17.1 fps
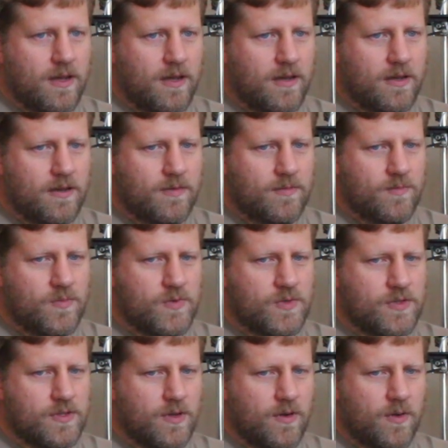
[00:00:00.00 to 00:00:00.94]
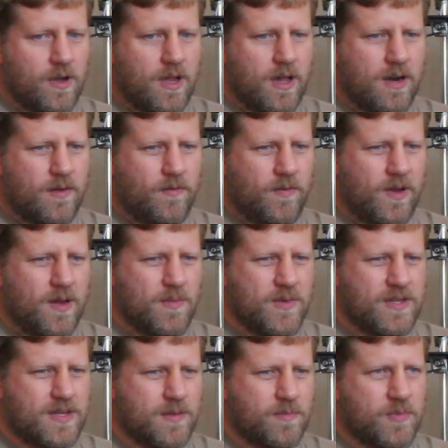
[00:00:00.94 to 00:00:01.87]
So kind of
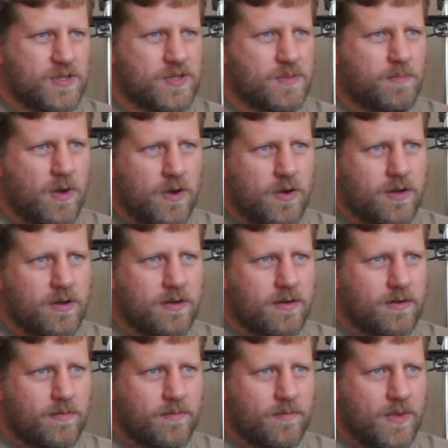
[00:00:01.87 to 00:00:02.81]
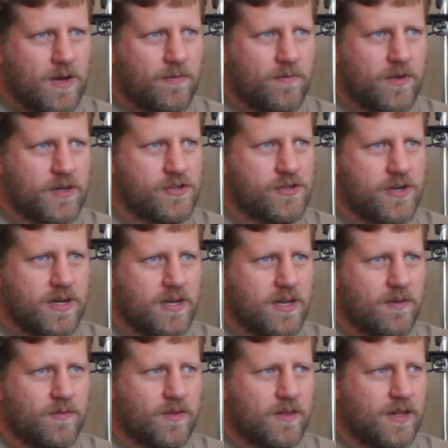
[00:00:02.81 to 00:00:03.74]
limited bespoke manufacturing,
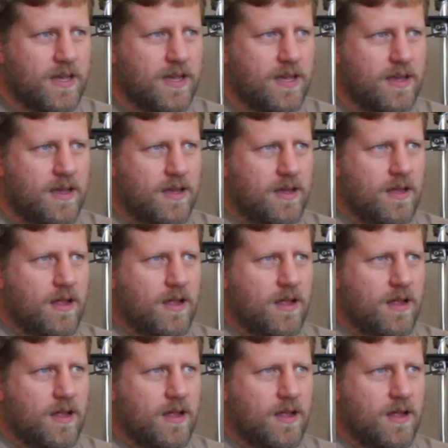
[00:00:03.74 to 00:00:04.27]
definitely.